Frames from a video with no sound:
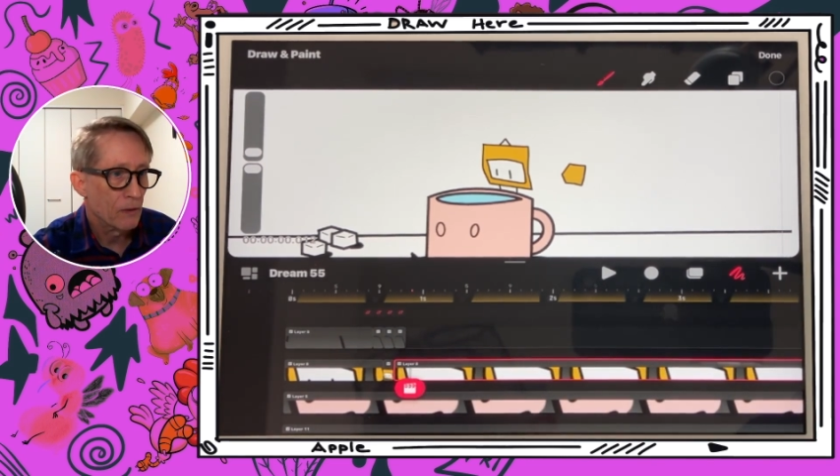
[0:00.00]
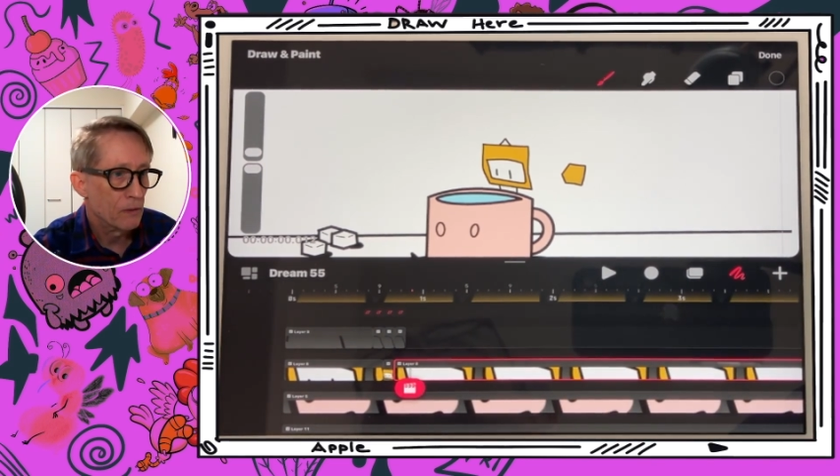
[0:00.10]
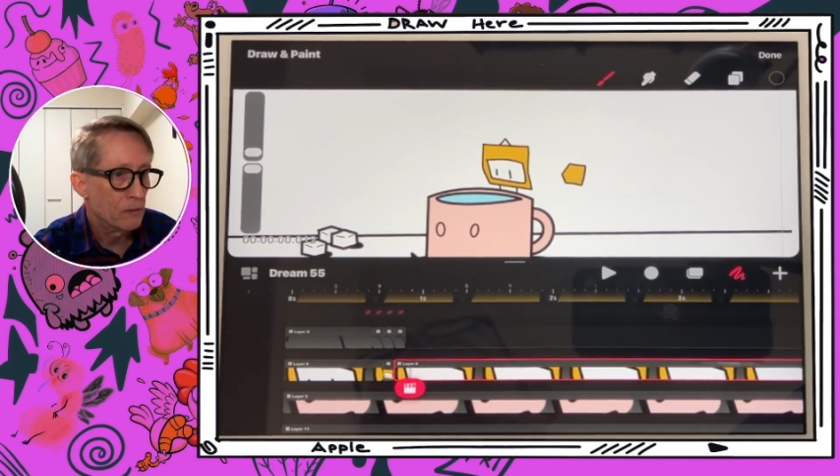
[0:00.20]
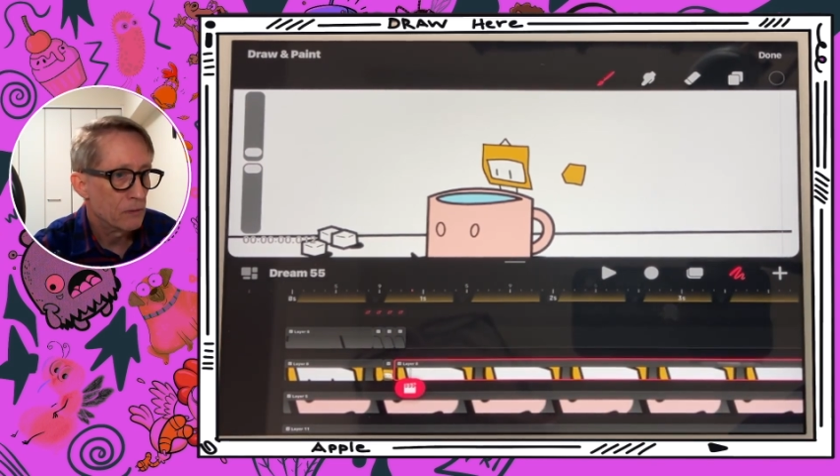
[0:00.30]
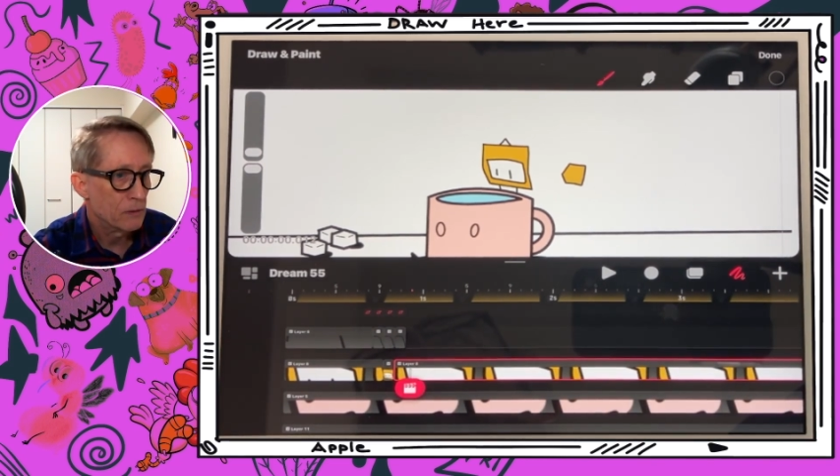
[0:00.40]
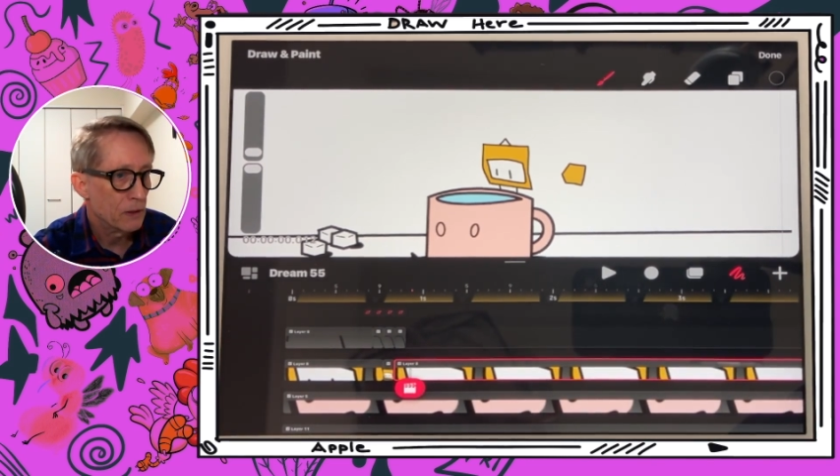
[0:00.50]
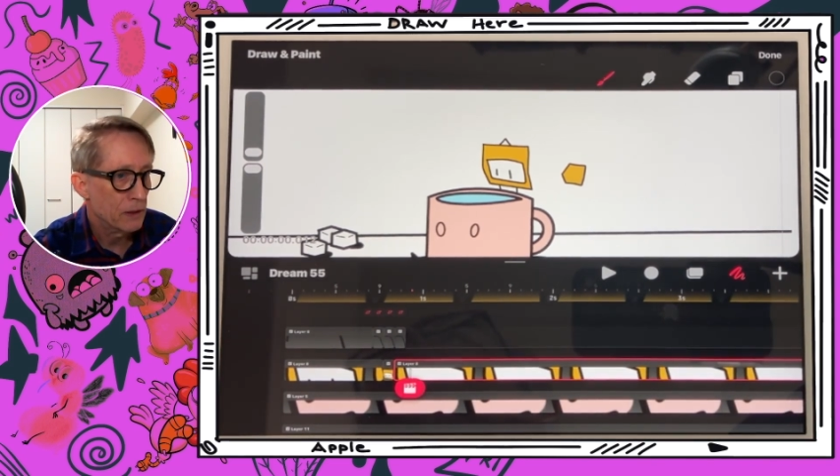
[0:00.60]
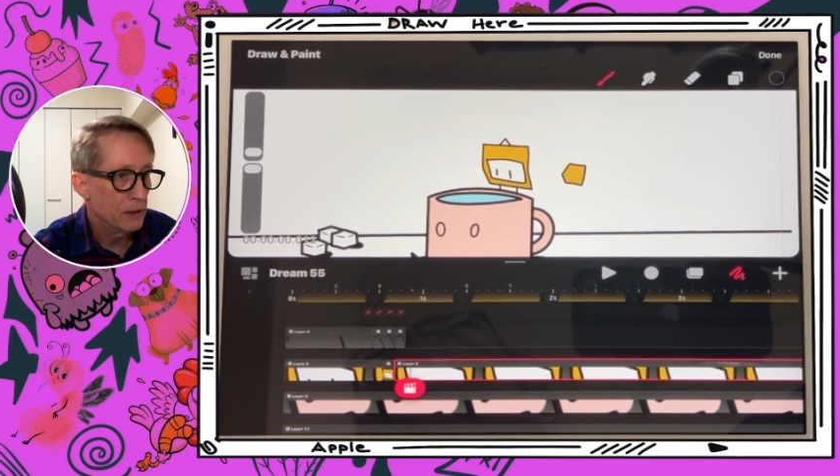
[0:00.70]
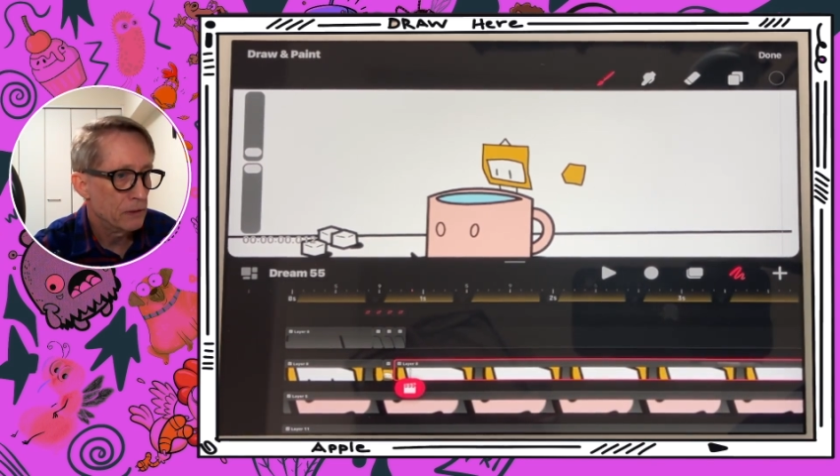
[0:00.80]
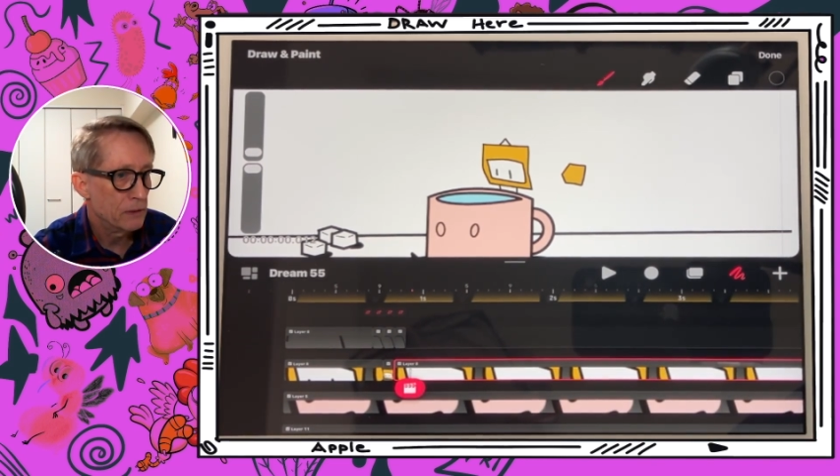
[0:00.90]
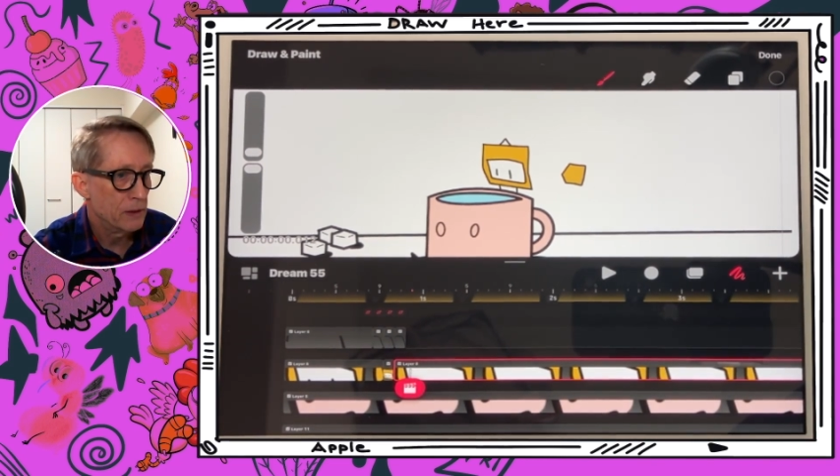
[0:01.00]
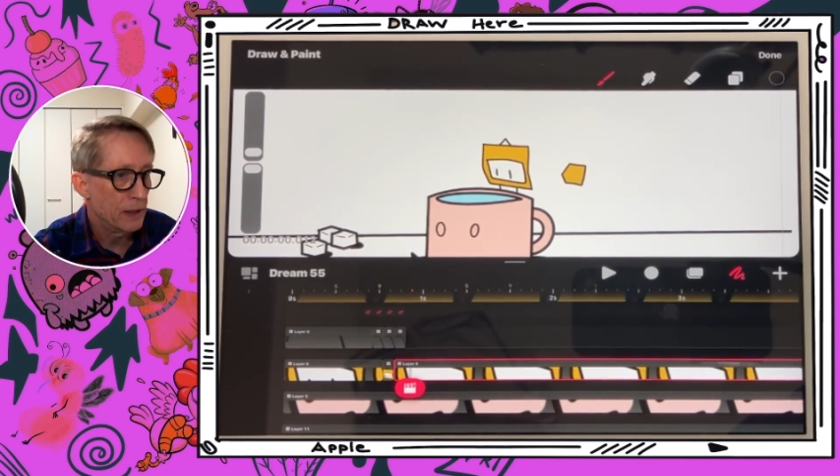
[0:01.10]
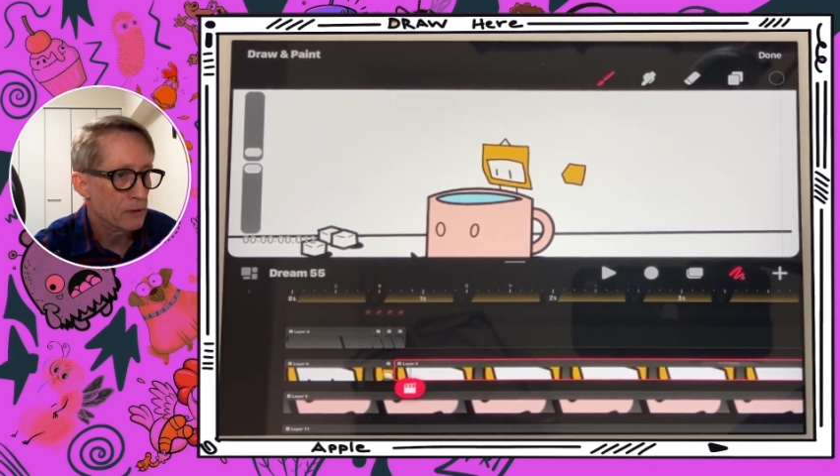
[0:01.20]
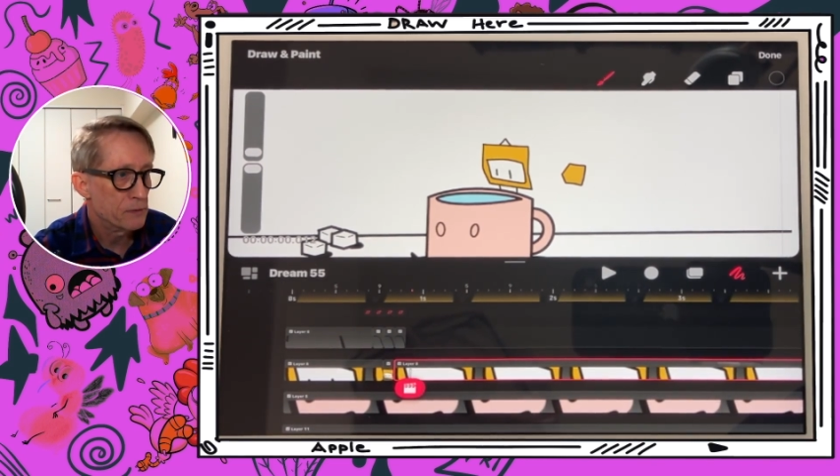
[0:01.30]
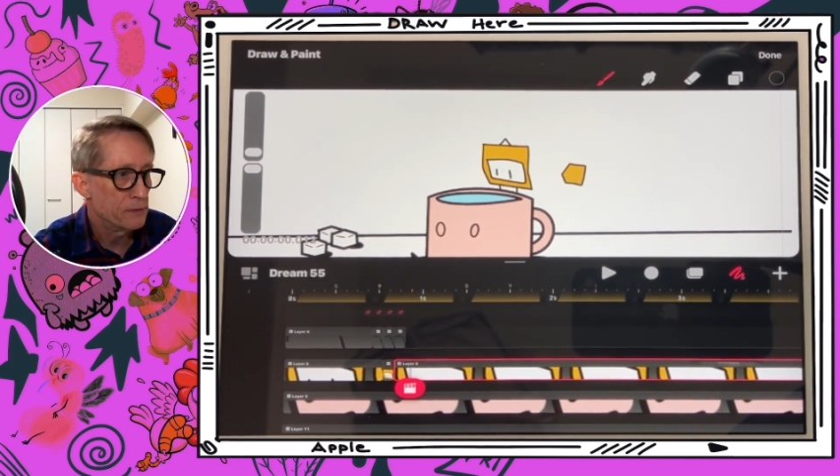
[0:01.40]
All right,
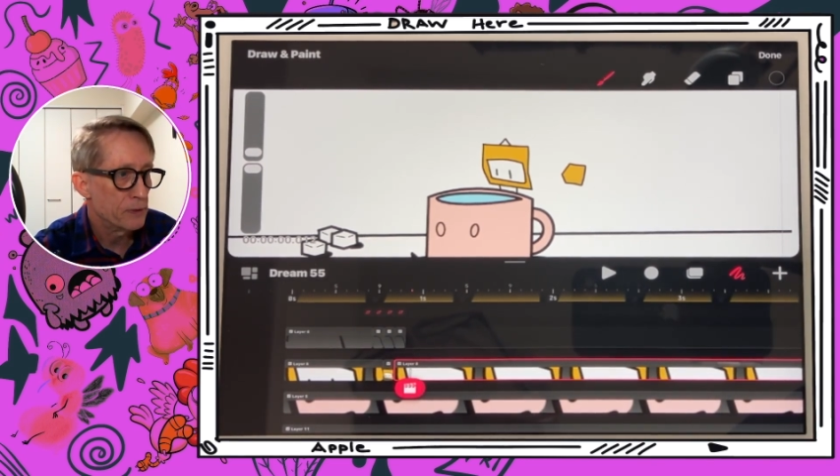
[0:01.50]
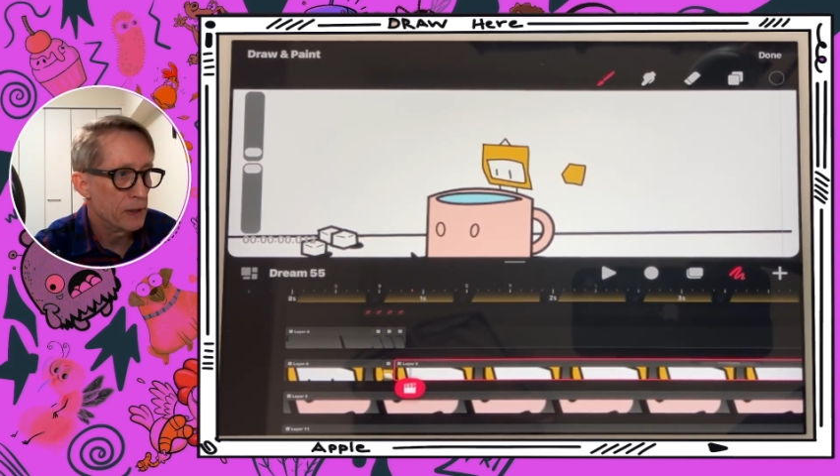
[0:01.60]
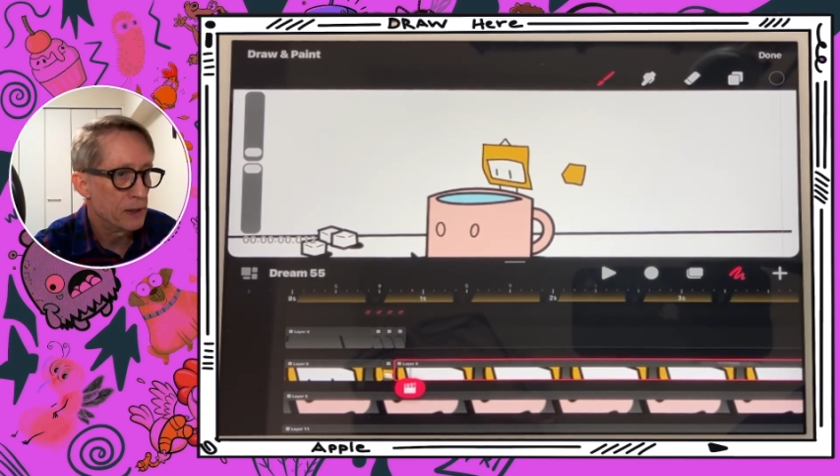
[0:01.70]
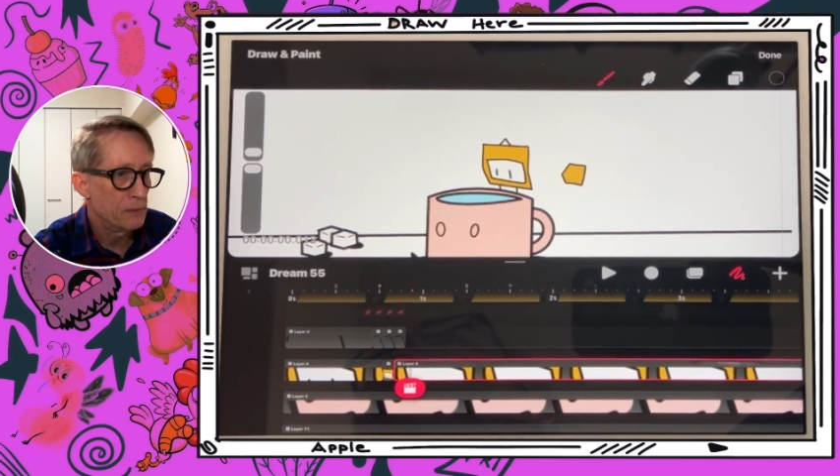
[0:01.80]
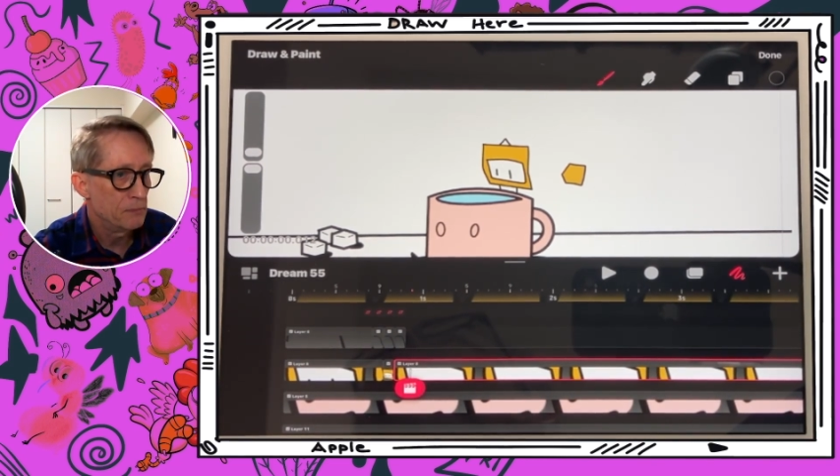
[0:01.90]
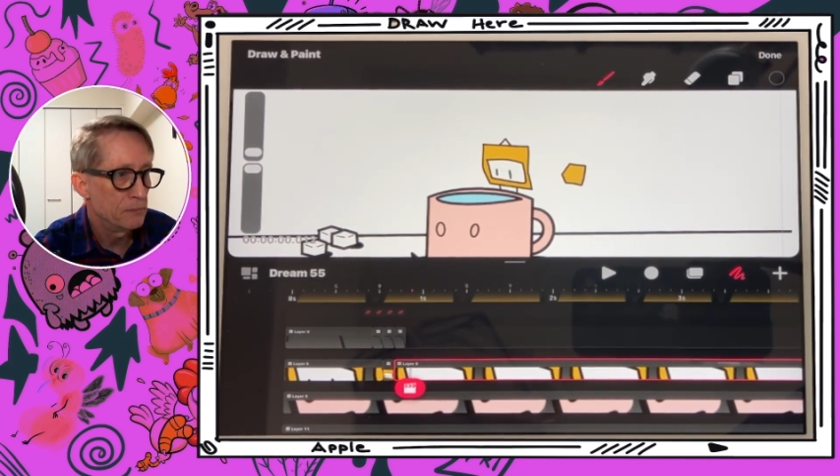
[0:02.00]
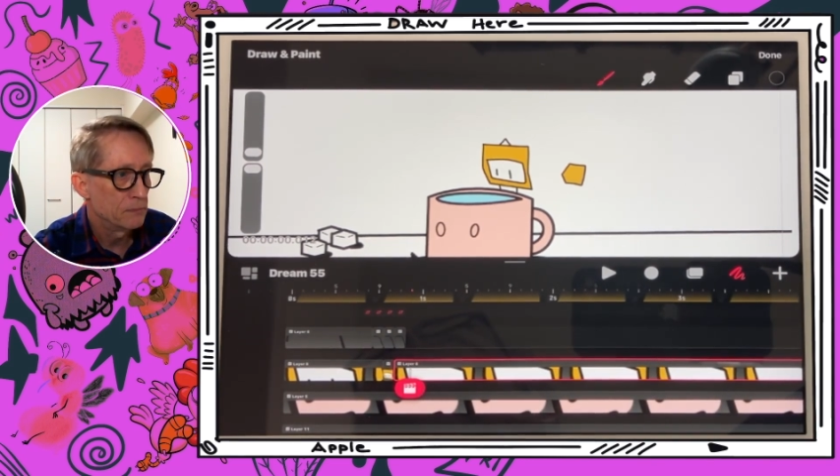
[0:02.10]
next frame.